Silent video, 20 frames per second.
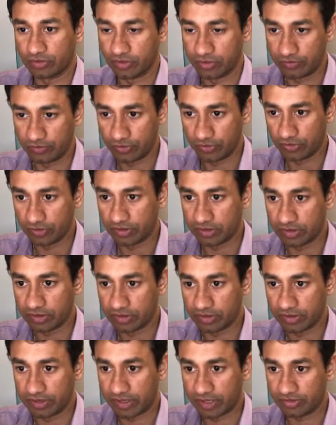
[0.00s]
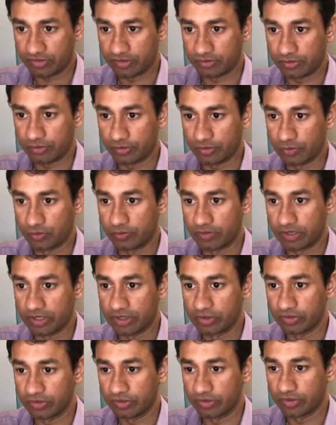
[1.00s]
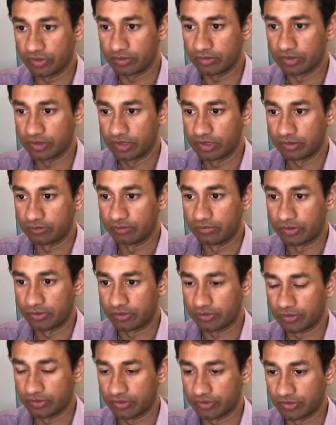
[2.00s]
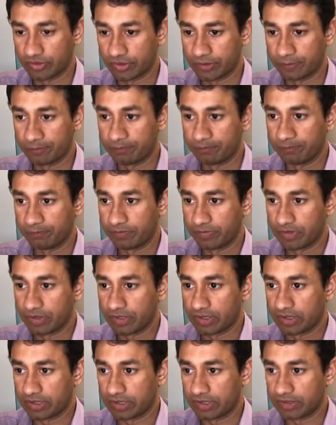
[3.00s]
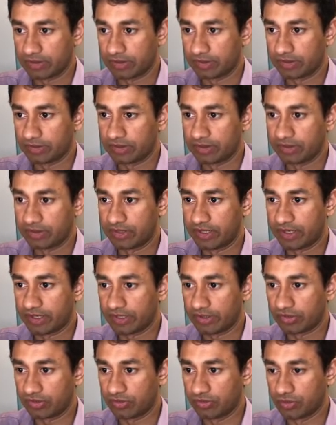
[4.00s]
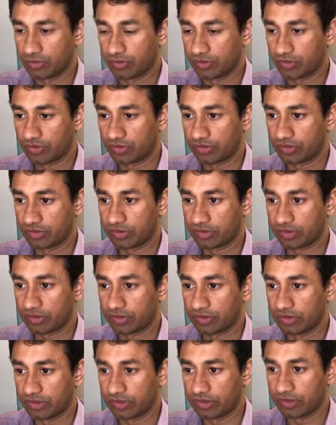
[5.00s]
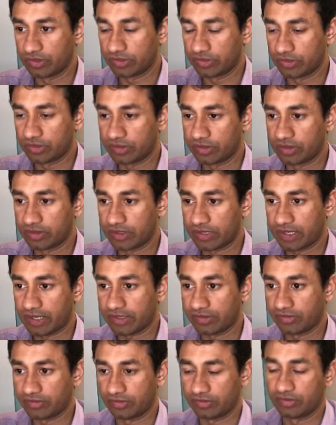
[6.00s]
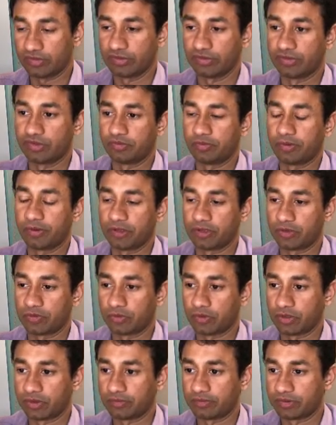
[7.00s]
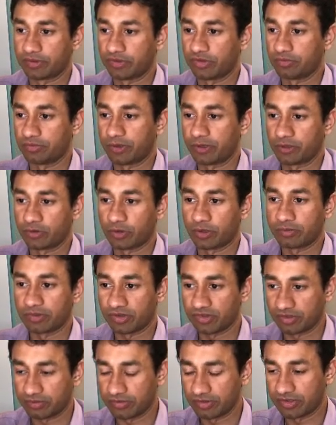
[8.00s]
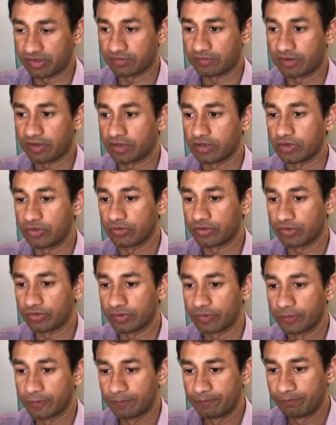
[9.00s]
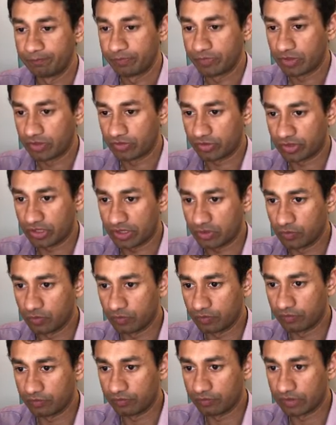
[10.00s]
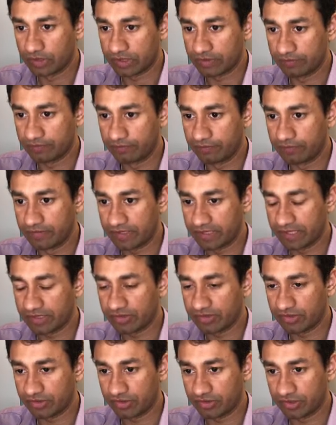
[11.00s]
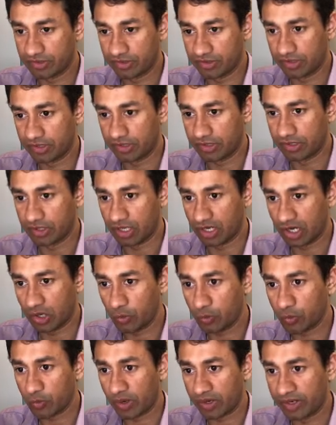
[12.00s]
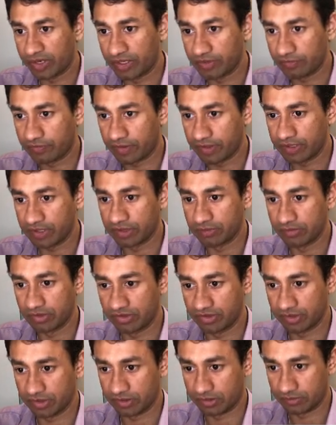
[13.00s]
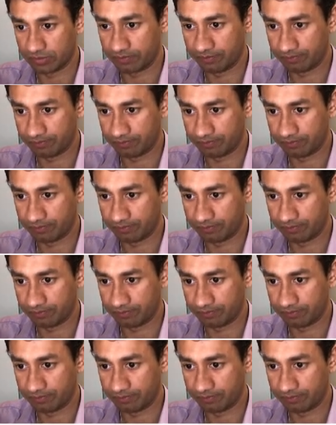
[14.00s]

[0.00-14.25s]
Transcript: so if you see here, there are some true values here, because uh, uh, the data source has this particular column, and this particular column has some missing values. So now uh, we can see how to identify the missing